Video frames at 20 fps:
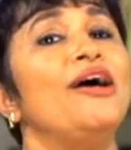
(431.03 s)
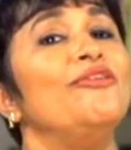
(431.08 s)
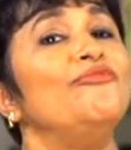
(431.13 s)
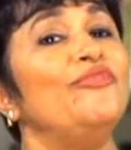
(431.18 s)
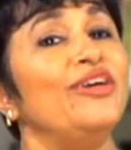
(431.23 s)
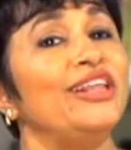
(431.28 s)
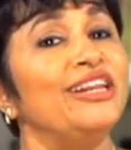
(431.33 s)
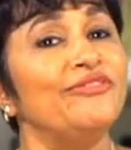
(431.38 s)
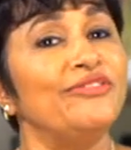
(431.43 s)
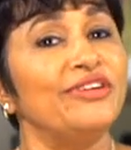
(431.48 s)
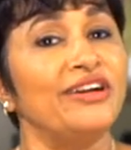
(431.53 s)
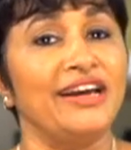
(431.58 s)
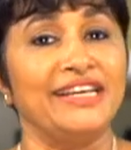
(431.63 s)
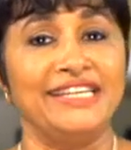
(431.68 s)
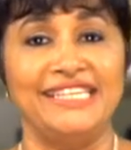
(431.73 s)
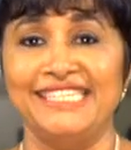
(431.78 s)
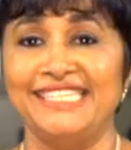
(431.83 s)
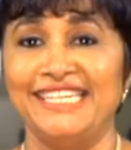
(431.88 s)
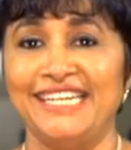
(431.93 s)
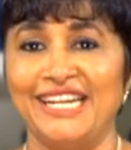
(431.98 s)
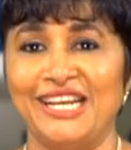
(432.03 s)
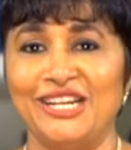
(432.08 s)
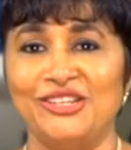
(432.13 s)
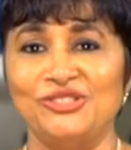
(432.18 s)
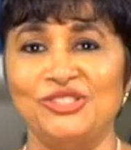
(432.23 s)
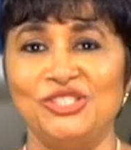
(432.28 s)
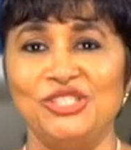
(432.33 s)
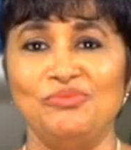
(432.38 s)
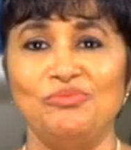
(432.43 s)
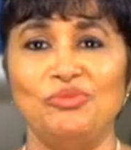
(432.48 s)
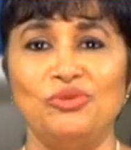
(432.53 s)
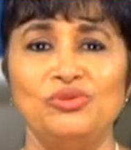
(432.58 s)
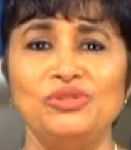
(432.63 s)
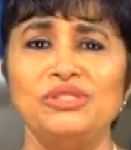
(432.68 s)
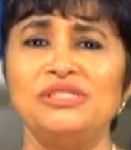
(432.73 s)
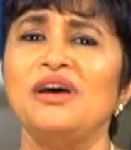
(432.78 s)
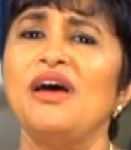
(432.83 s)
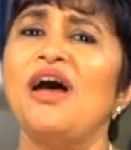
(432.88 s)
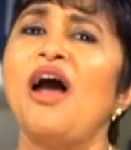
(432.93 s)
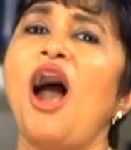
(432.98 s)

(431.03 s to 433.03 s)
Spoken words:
Whenever I need an energy boost,